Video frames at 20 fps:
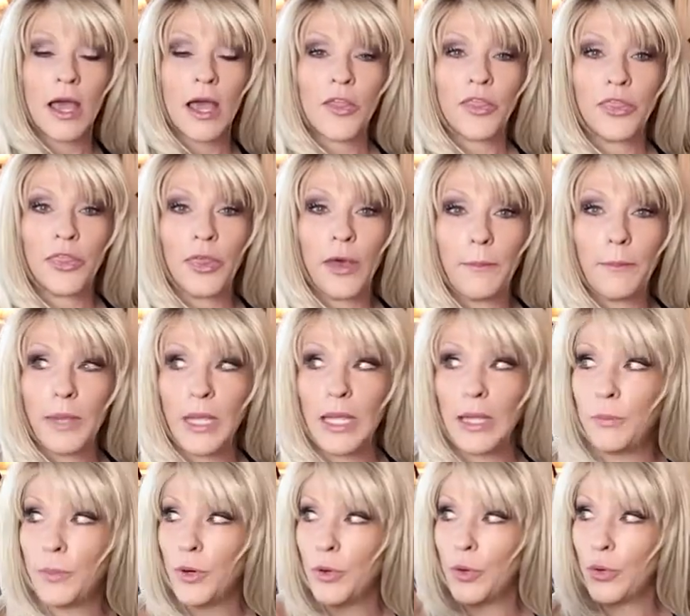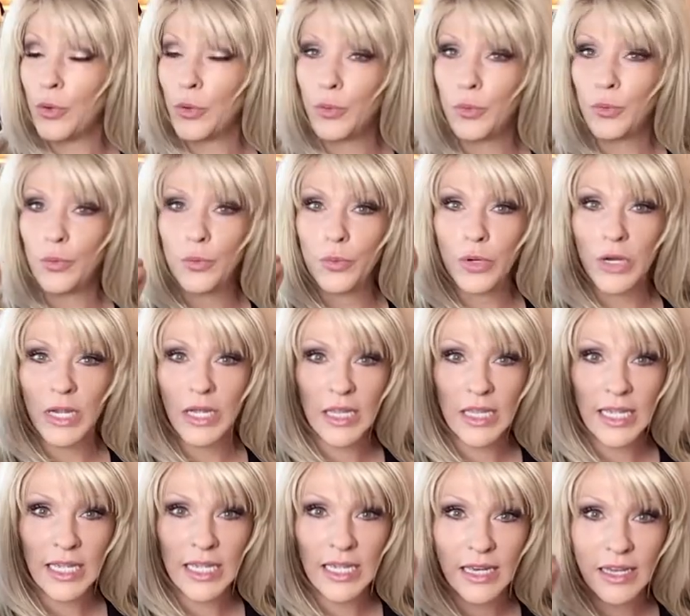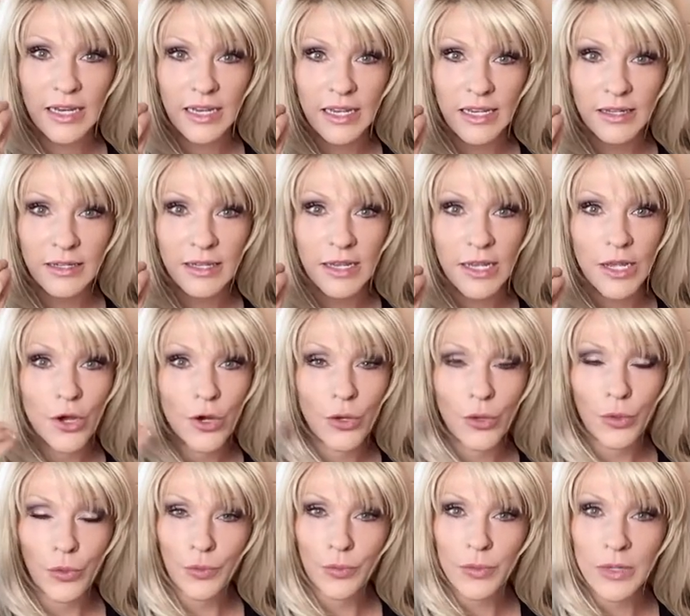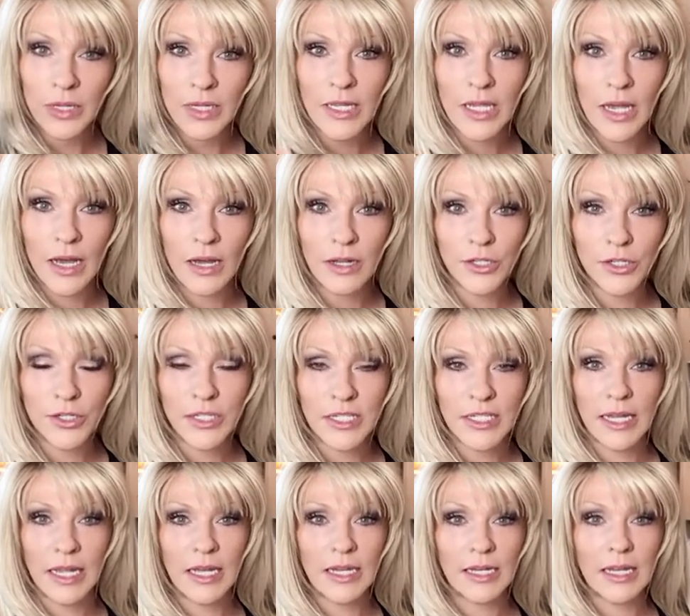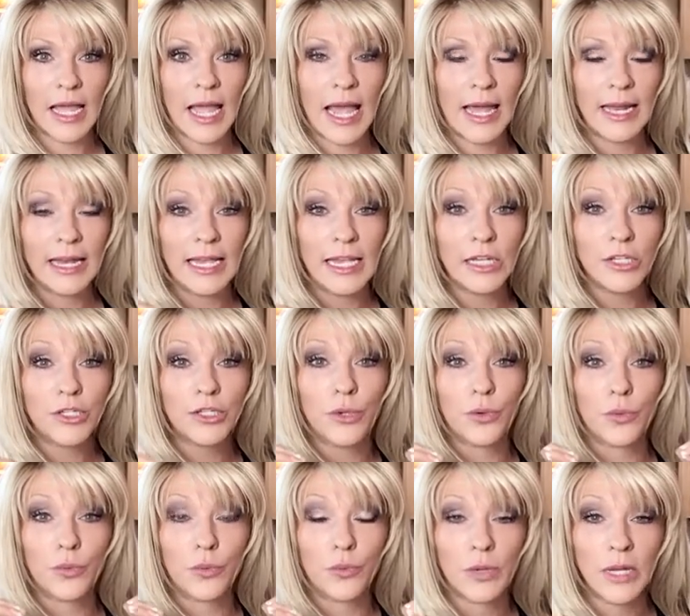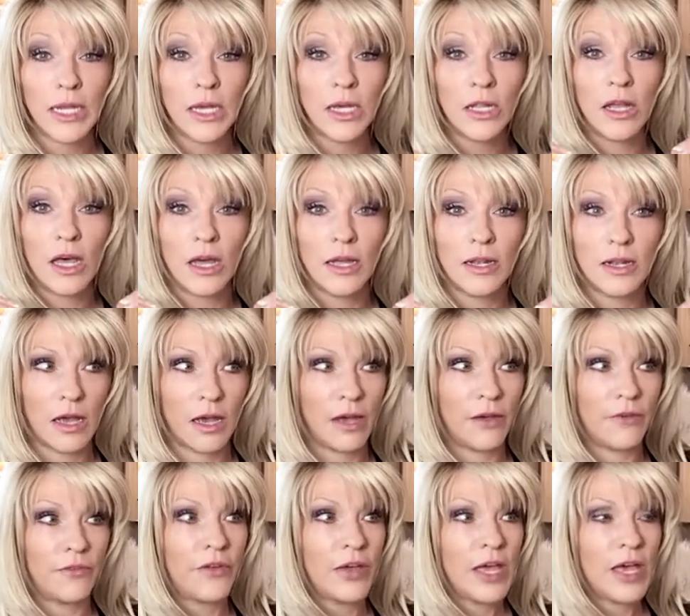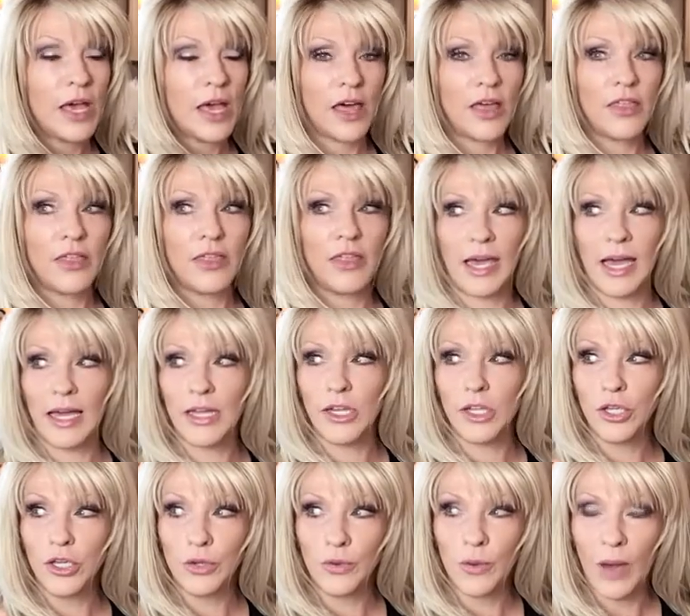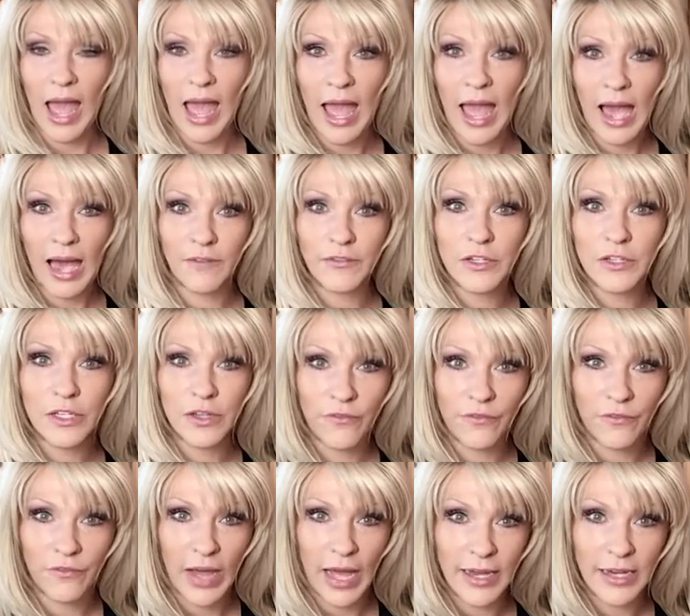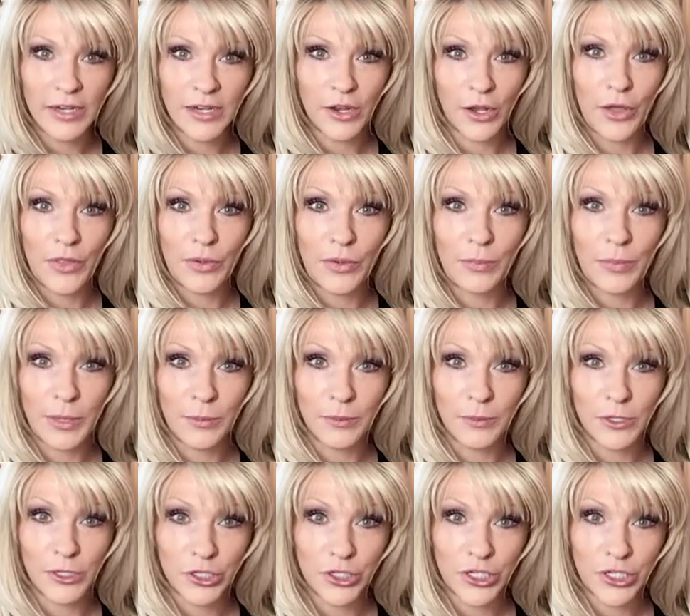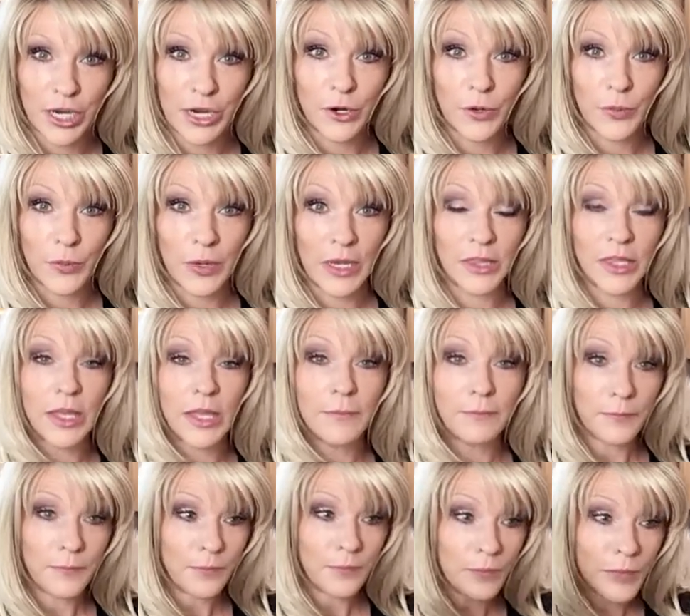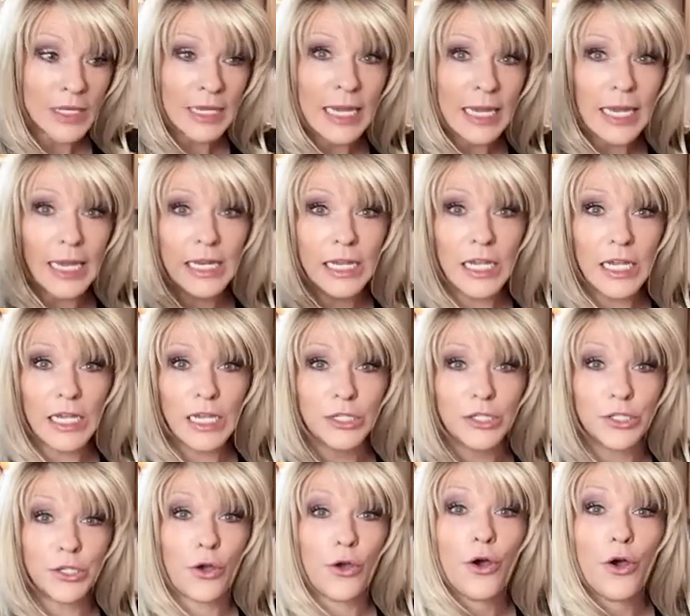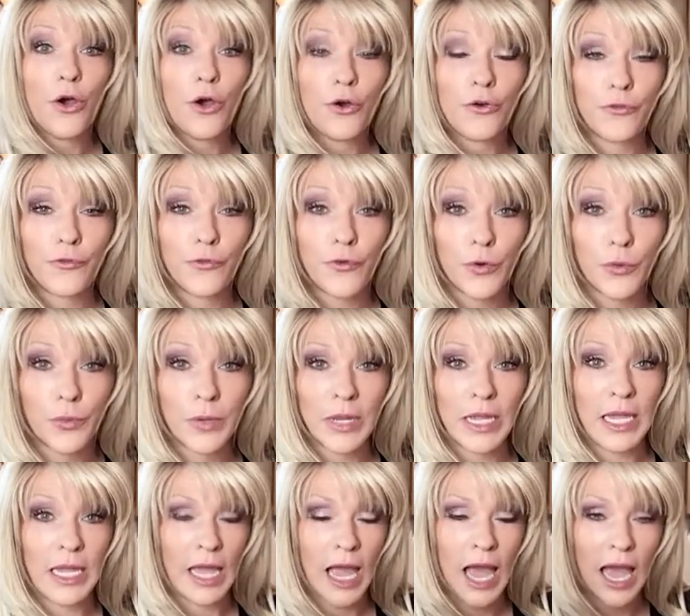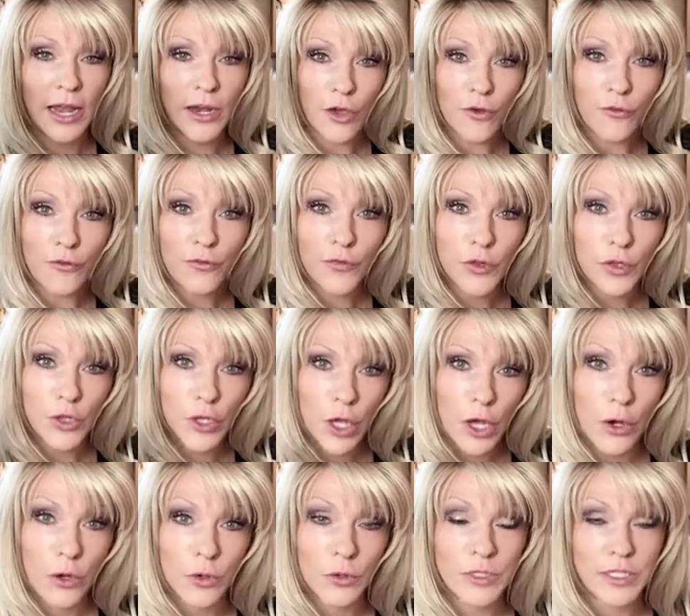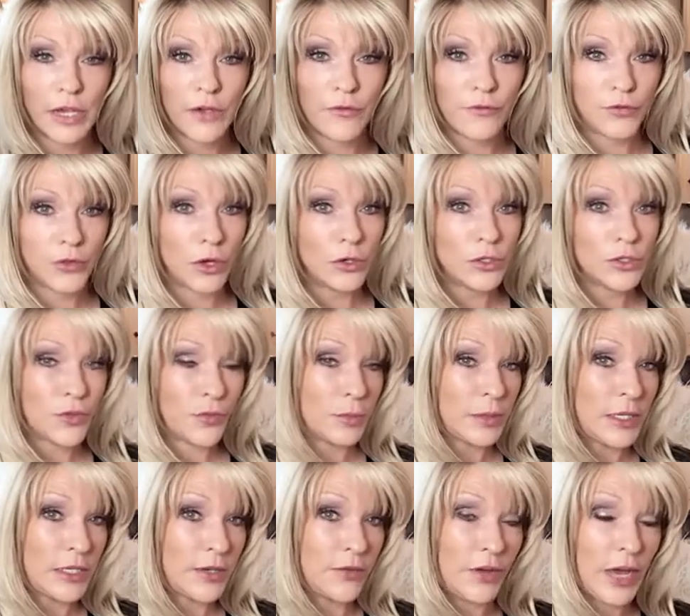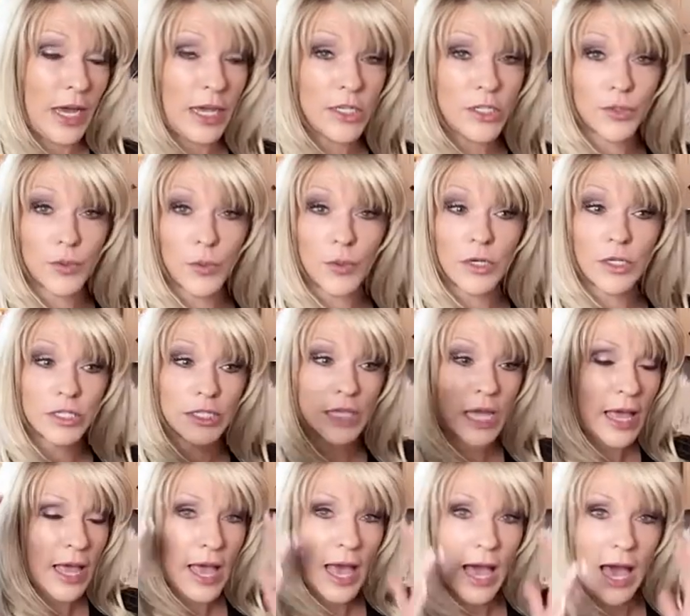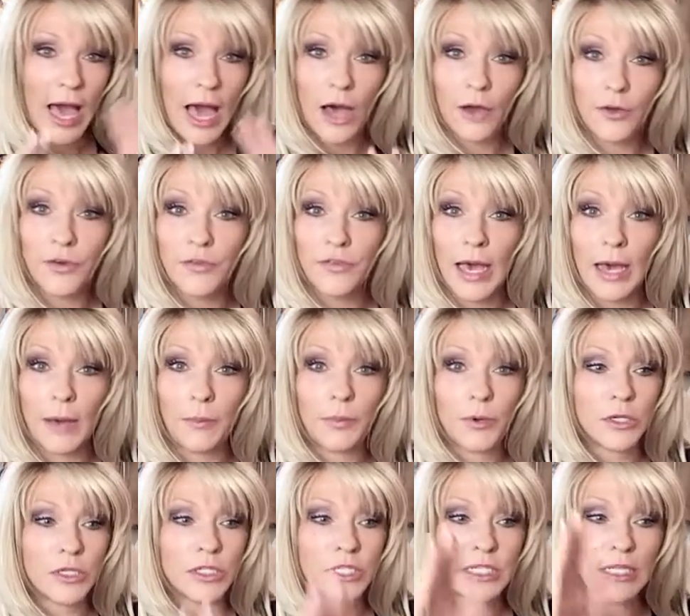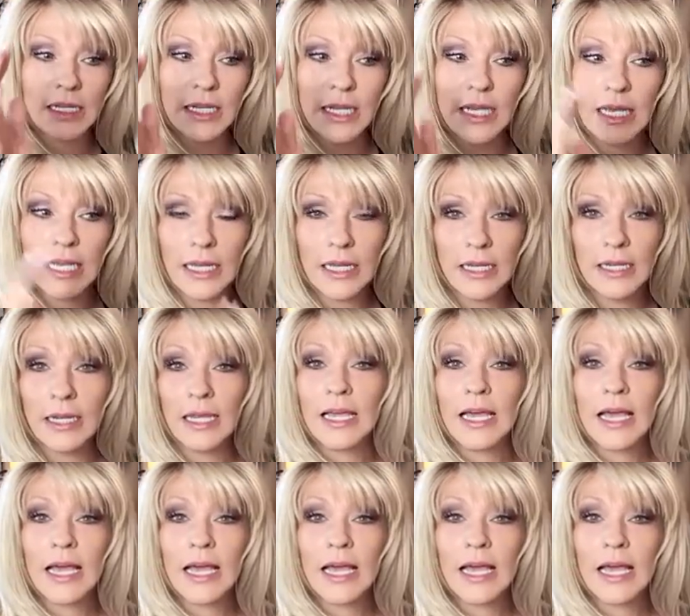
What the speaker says: The people who really get it, who really understand it, and it's real enough that you have to find other people to share it with, it is free and flows. It flows from the divine source out of that person in.